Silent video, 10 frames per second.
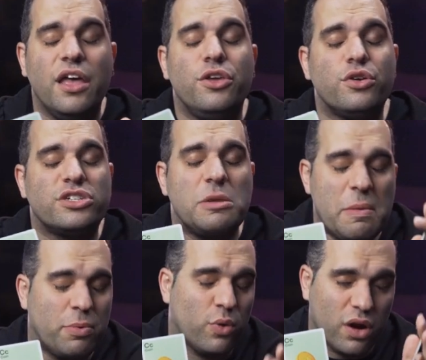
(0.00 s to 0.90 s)
Usually
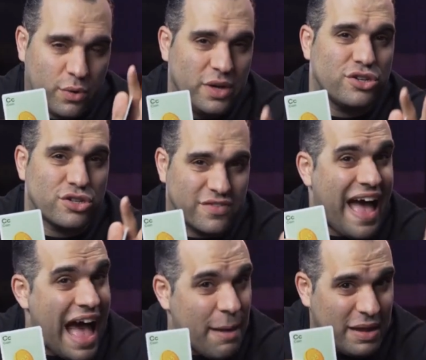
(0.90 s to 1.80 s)
people who are creatures of
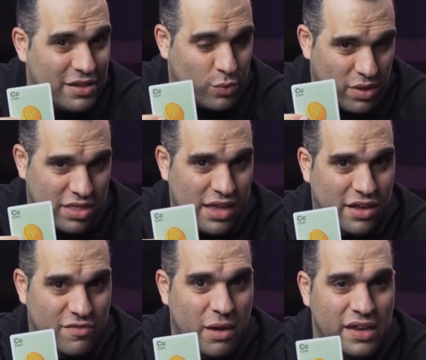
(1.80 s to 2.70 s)
habit will think
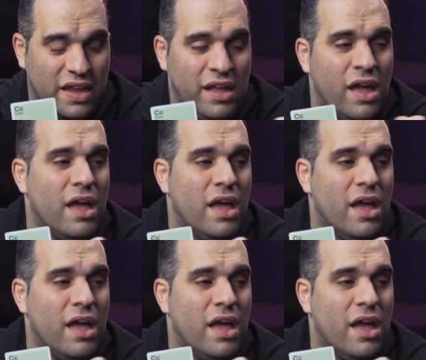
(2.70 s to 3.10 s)
of money.